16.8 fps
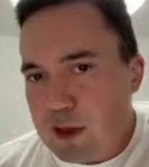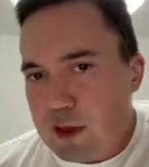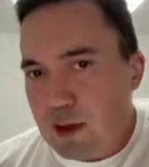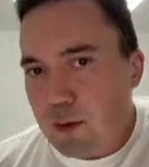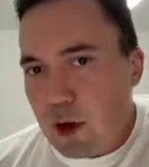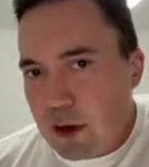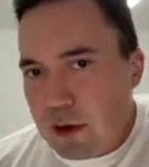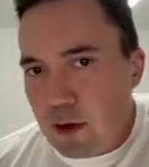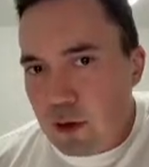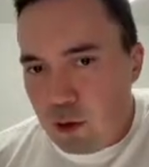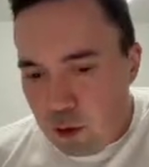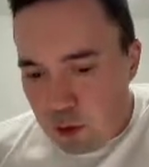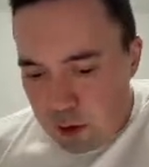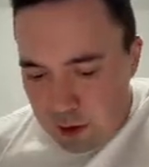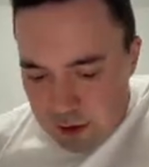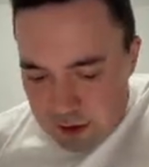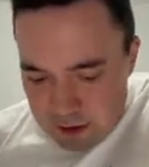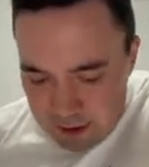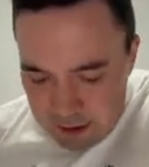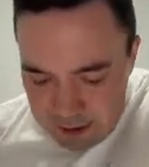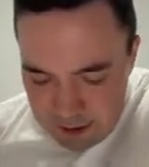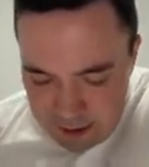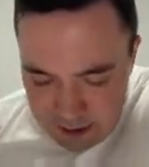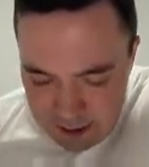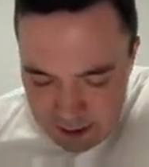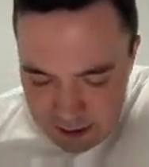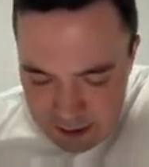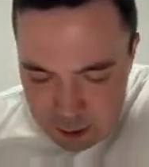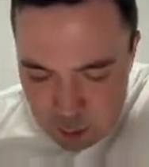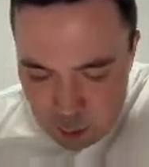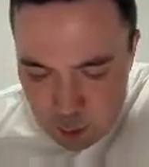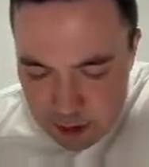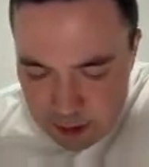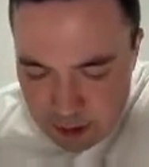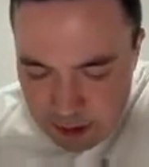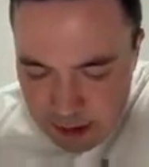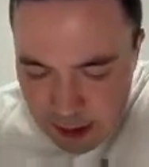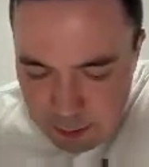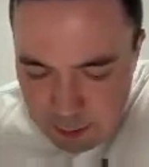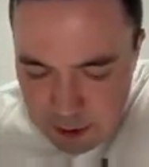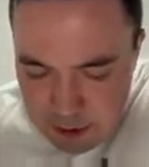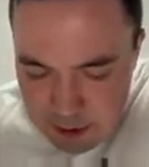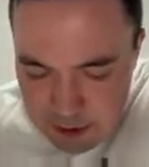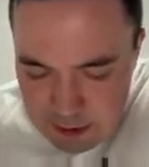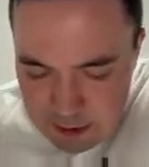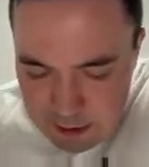some other orders. So when that happens,